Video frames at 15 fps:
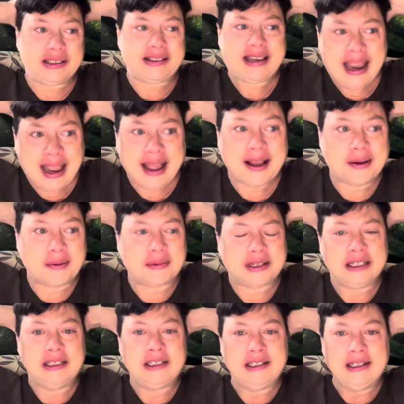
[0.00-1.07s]
damn,
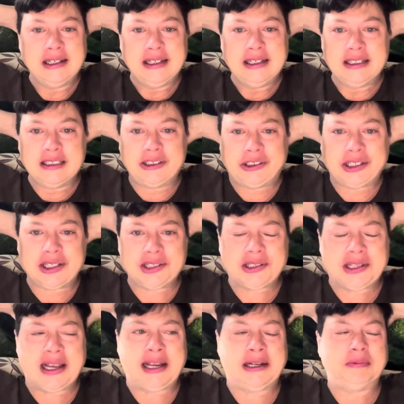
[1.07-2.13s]
it's just
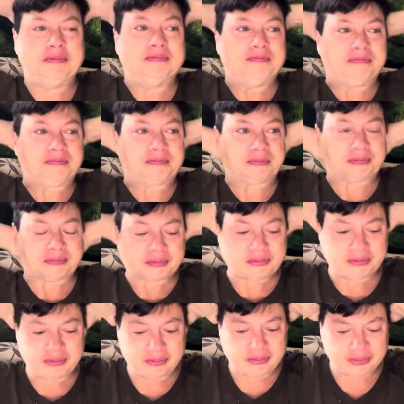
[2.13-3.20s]
like,
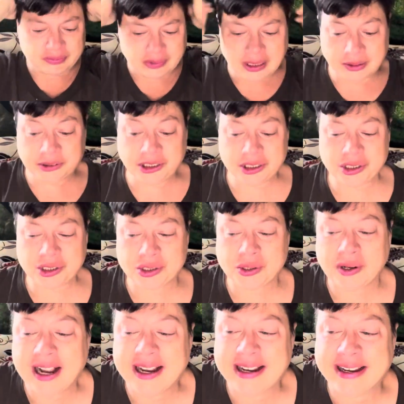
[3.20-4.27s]
I'm just
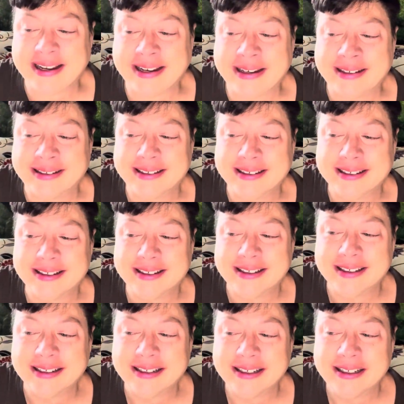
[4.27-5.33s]
trying
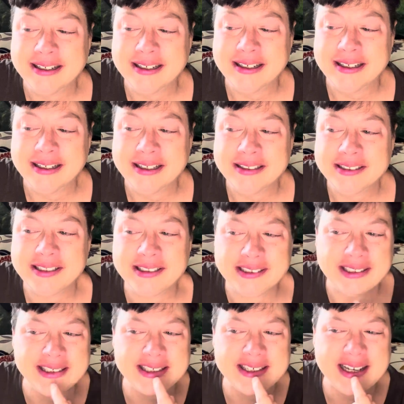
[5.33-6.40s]
to
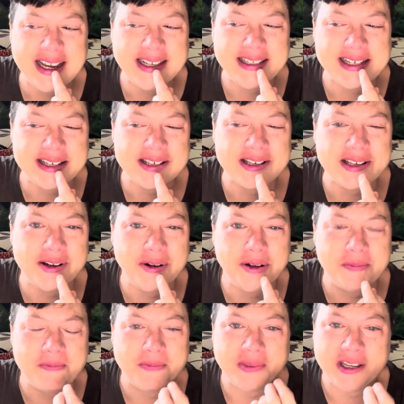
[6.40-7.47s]
just get this
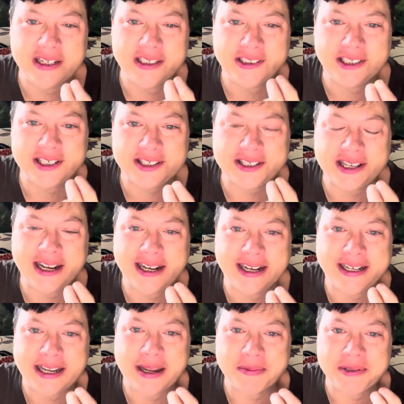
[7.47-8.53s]
little, it just like
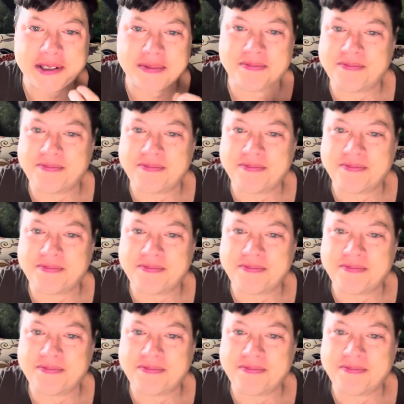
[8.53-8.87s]
keeps